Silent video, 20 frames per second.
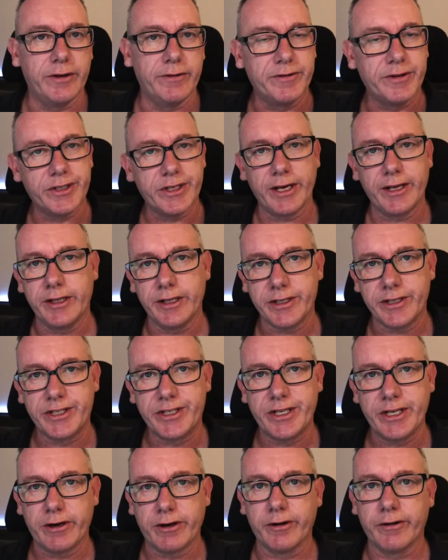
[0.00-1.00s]
you've seen this
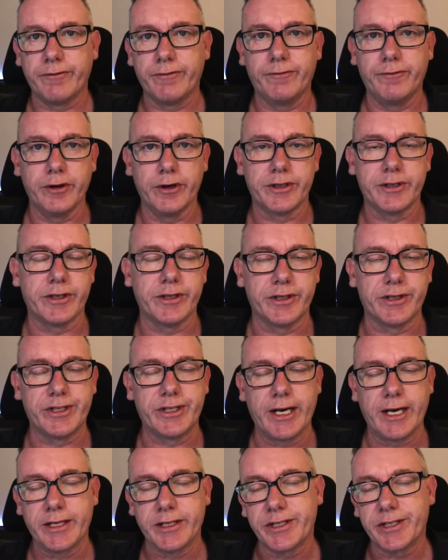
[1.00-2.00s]
serif versus
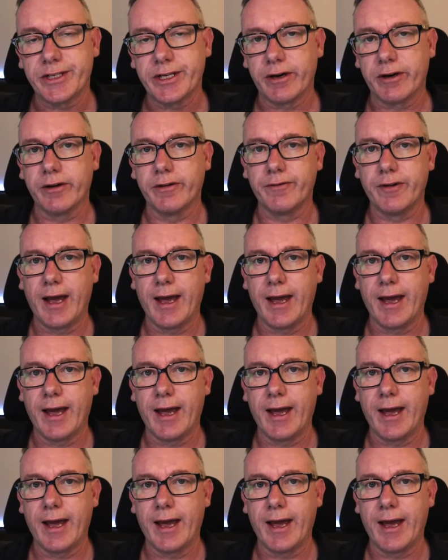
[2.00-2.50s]
sans-serif